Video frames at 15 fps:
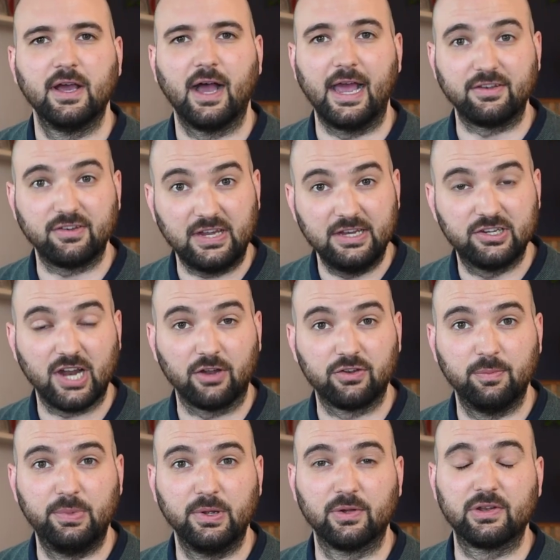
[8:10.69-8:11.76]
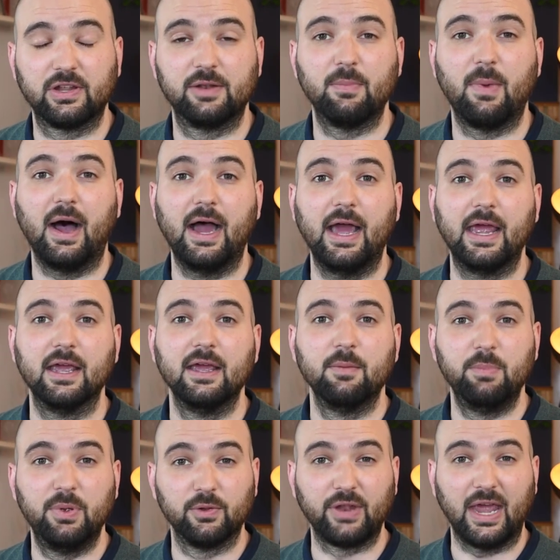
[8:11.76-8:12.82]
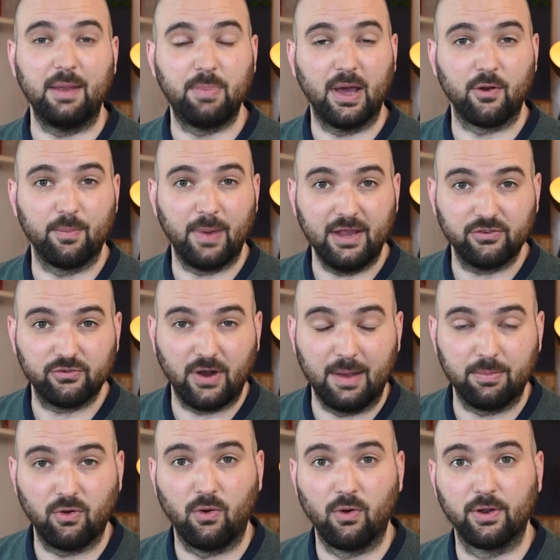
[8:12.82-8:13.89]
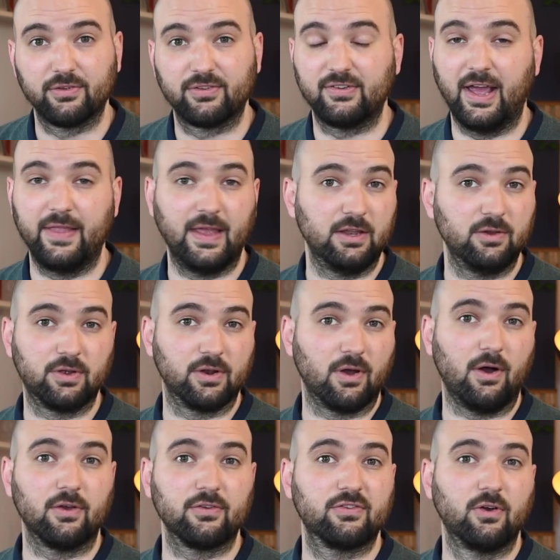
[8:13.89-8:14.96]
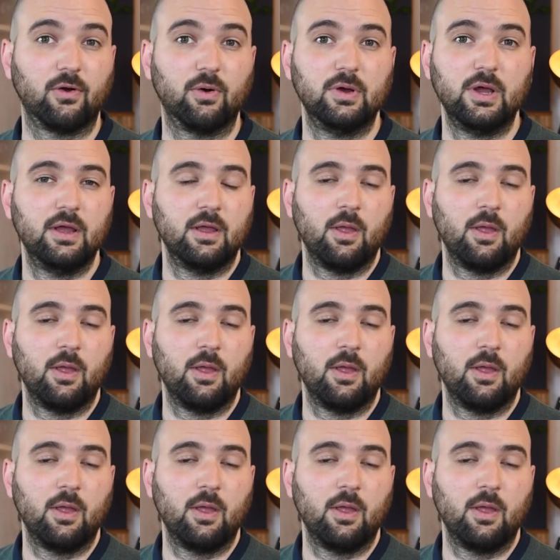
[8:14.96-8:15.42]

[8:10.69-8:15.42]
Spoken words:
I teach how to build in my Build a Better Bass Trap course, and that you can also